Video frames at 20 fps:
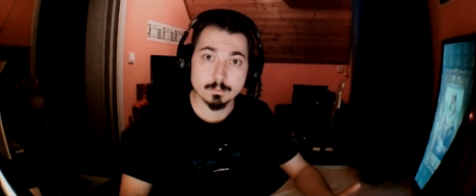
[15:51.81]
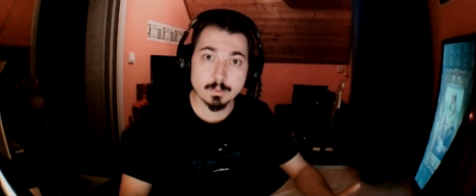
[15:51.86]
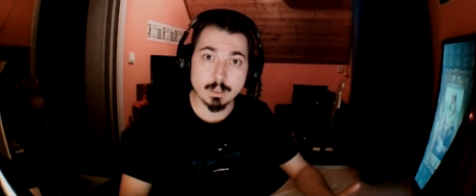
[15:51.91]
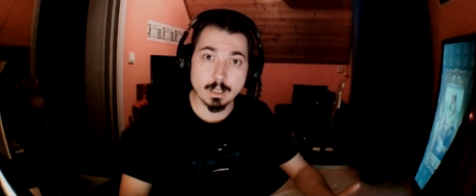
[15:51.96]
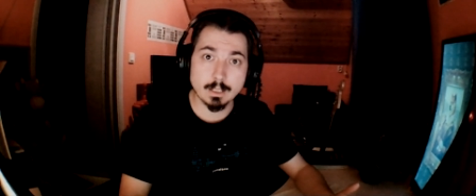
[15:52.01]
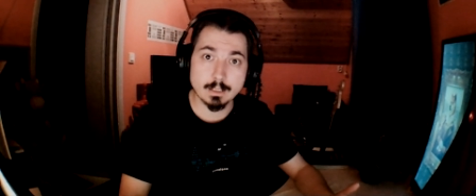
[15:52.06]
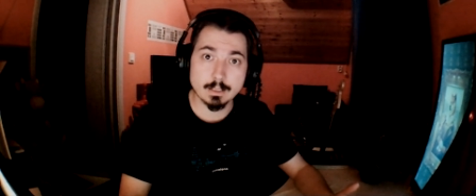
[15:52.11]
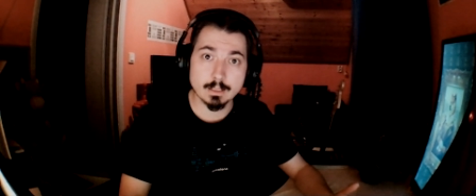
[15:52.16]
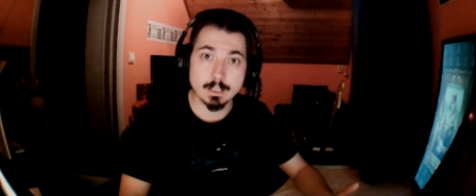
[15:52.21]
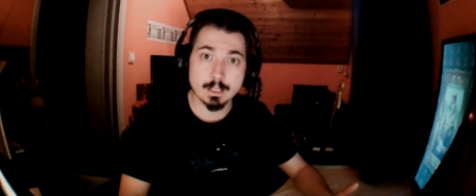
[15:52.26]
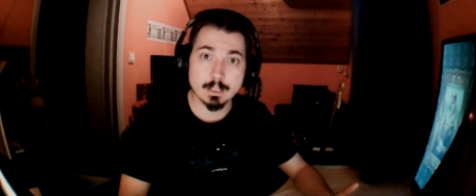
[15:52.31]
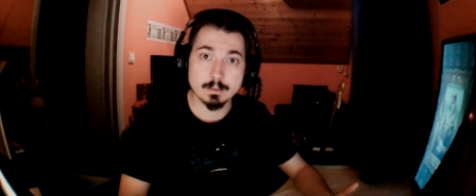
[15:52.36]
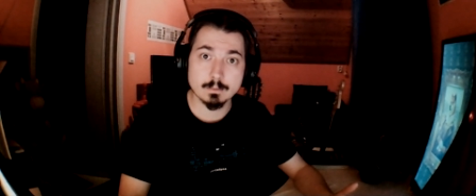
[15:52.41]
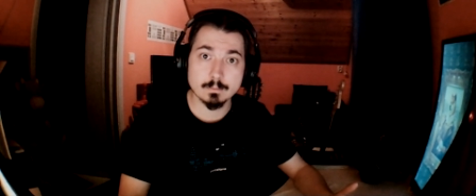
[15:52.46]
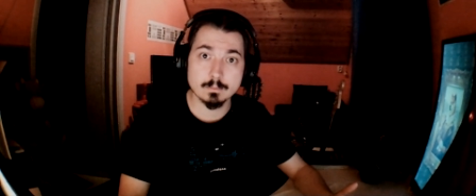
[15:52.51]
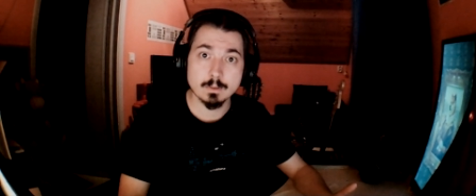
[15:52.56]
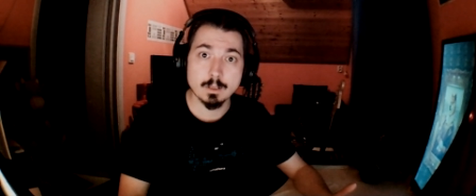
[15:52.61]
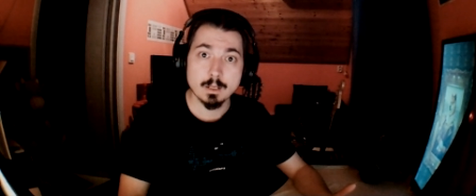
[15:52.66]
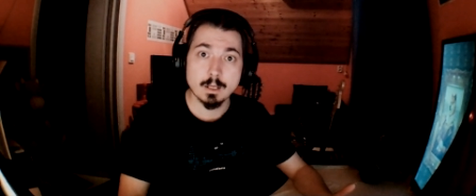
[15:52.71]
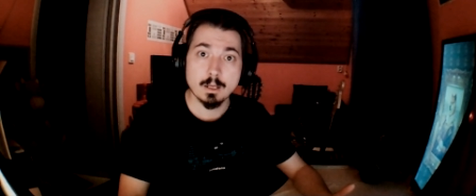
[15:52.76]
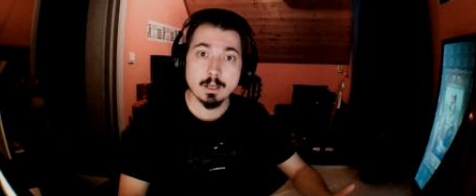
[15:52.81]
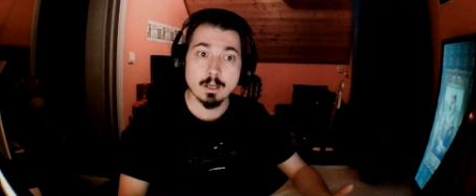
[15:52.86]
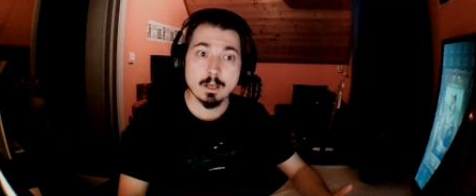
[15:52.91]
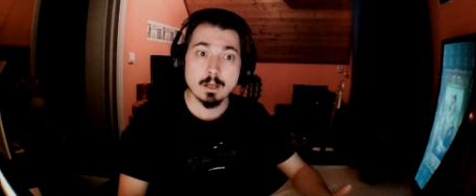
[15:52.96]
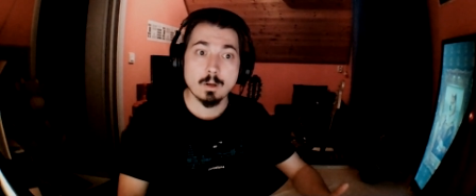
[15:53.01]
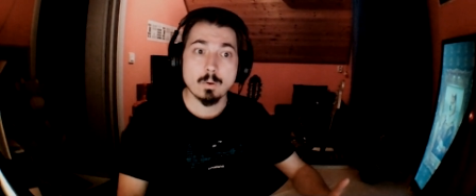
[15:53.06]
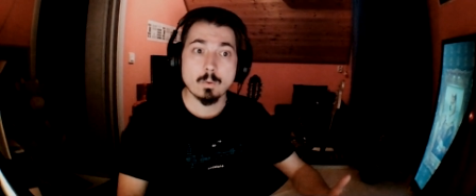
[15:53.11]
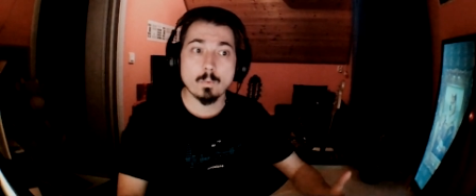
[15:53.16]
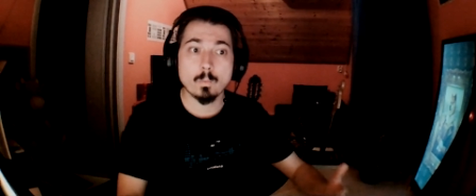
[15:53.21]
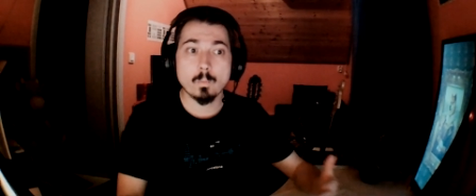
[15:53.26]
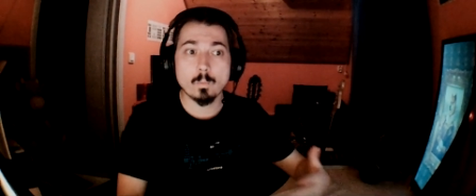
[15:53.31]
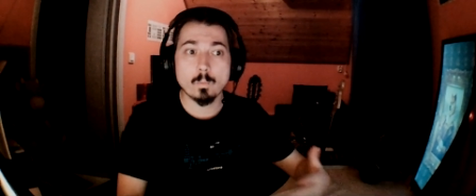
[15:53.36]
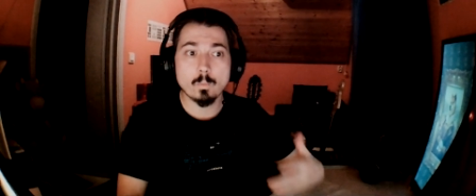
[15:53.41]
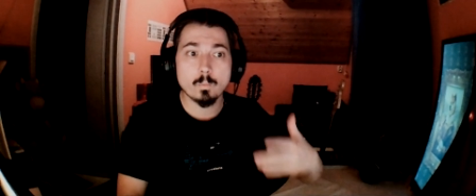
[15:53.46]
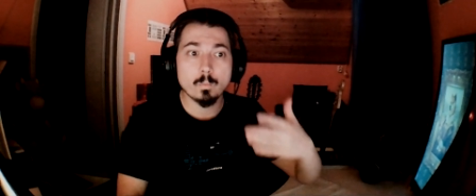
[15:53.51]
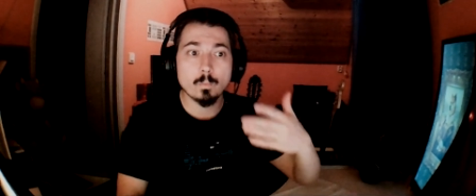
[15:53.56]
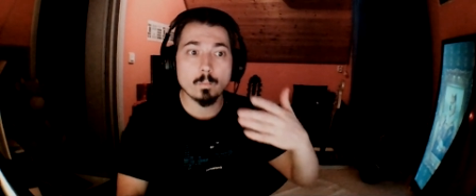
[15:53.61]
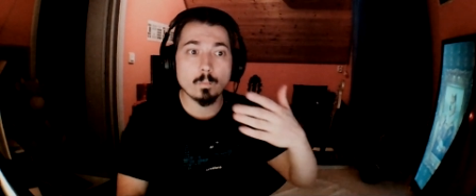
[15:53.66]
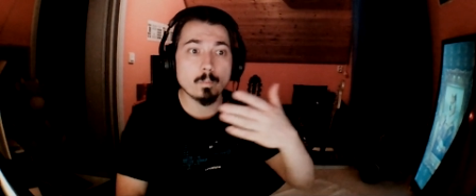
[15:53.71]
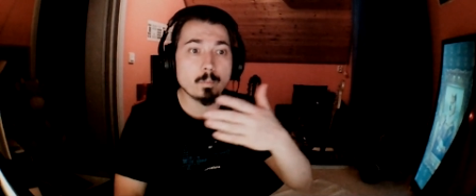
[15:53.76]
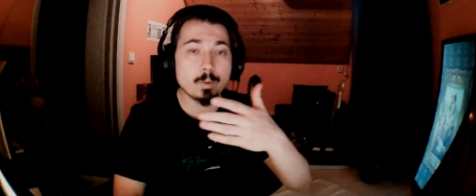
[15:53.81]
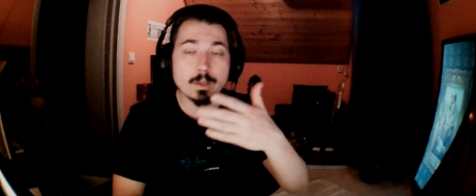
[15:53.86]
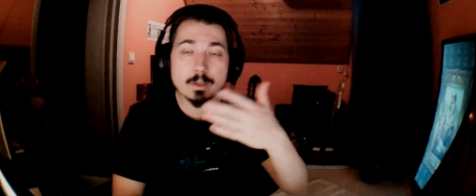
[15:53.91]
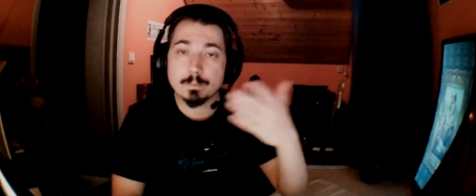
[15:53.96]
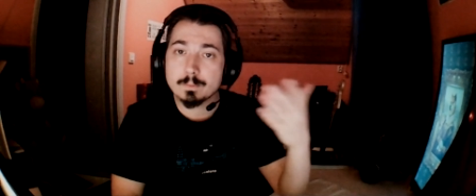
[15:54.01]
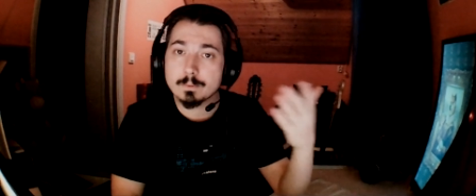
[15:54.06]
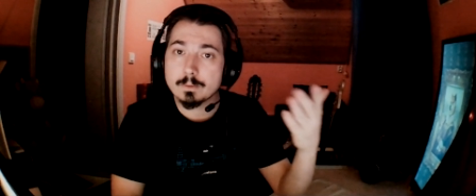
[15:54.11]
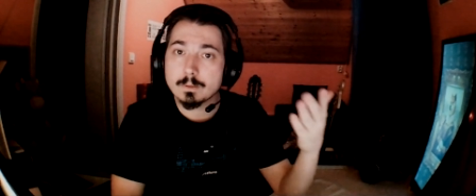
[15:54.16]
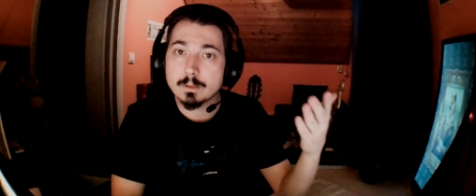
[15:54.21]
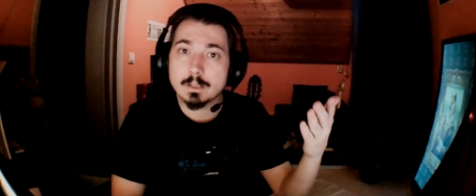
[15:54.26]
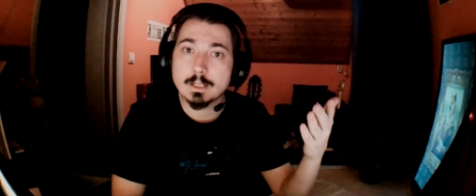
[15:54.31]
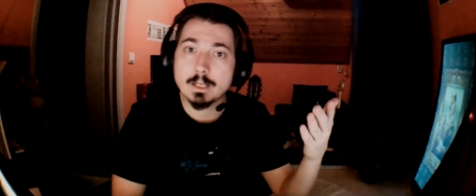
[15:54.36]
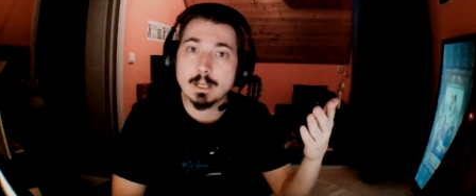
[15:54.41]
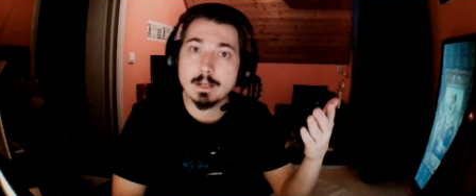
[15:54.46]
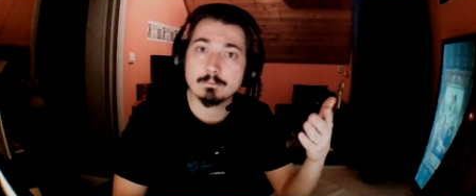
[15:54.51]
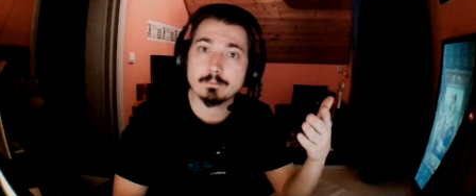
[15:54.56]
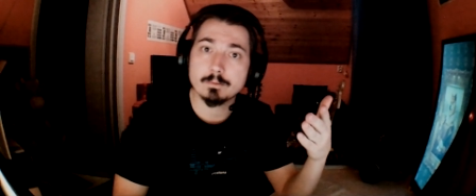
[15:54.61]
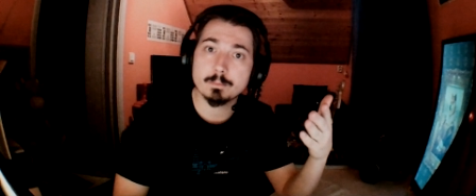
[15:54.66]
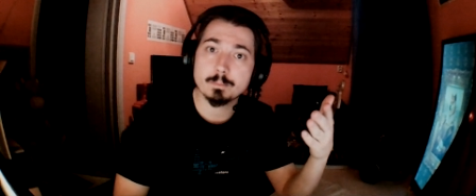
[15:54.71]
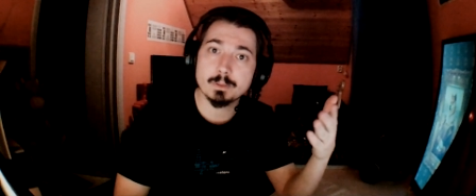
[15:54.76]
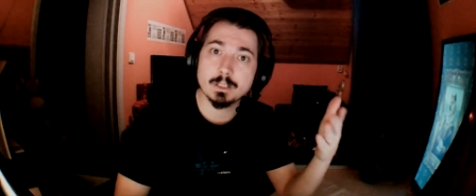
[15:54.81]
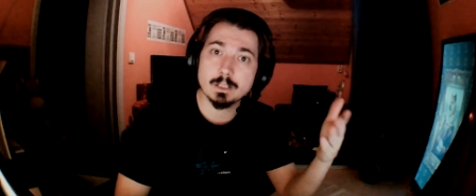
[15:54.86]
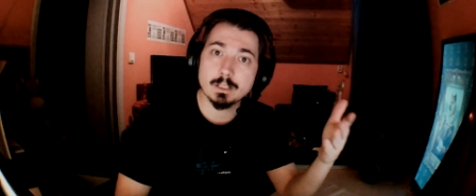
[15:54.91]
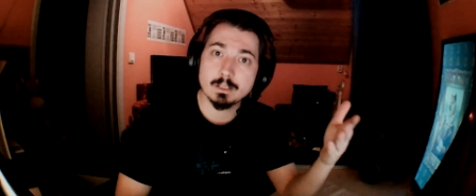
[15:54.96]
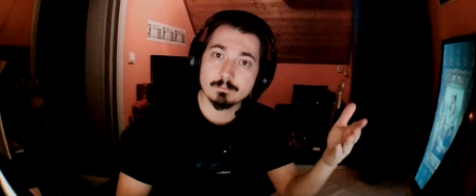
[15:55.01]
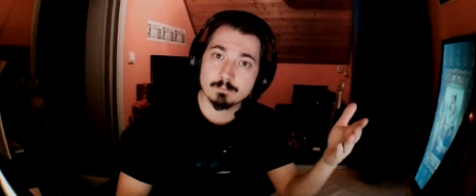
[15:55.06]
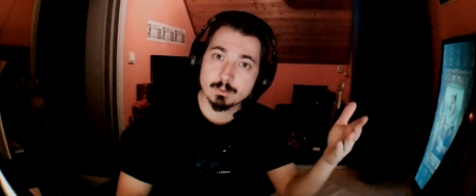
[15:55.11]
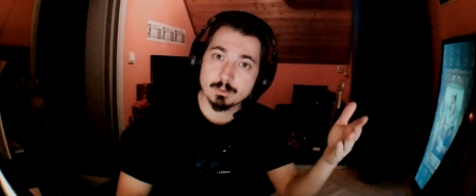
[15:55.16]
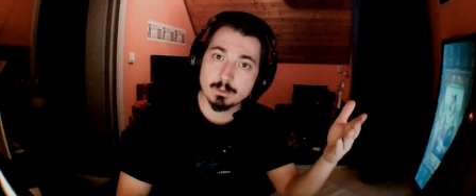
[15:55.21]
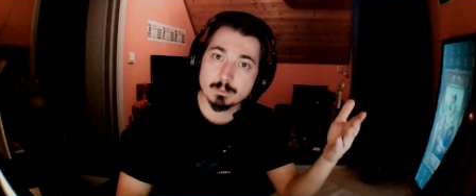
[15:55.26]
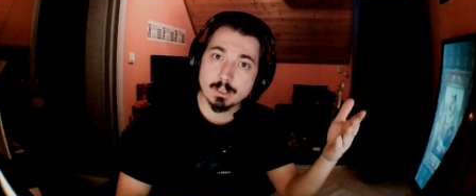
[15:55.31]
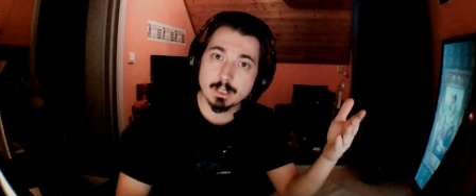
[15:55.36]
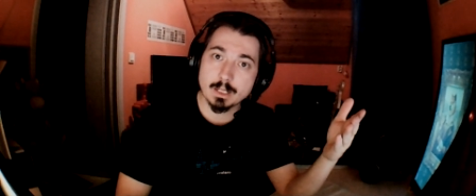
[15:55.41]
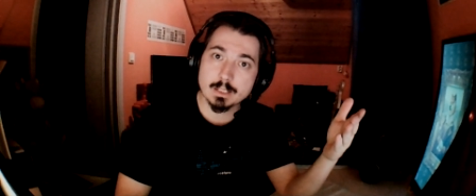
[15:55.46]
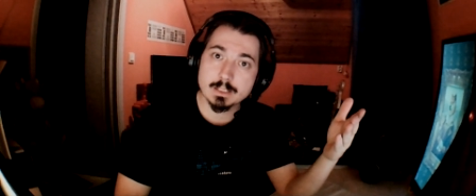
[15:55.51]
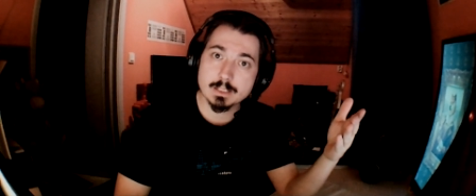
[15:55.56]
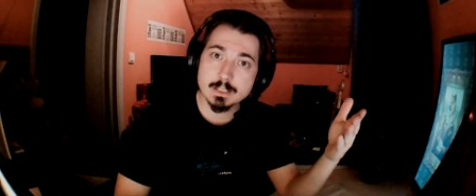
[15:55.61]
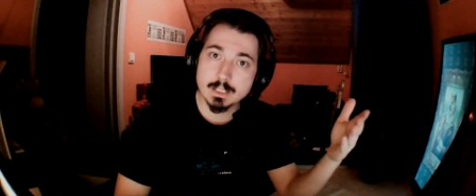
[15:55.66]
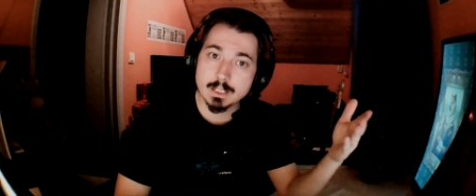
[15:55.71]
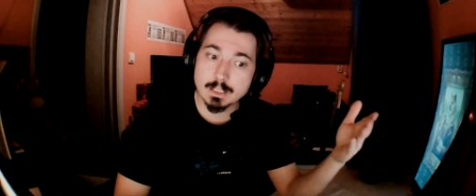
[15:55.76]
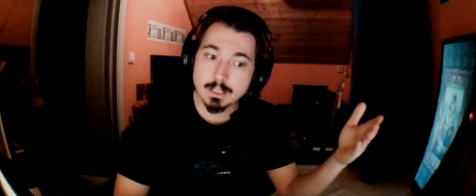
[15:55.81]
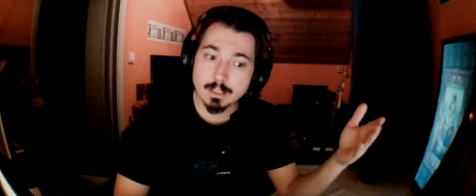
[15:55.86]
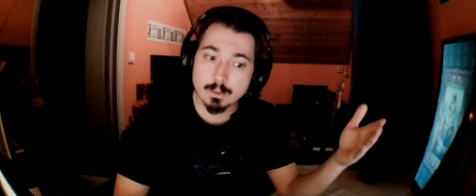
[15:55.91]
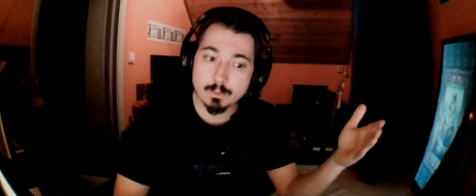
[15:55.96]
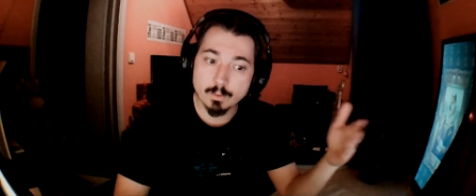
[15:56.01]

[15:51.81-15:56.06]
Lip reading: And then people never believe me when I say that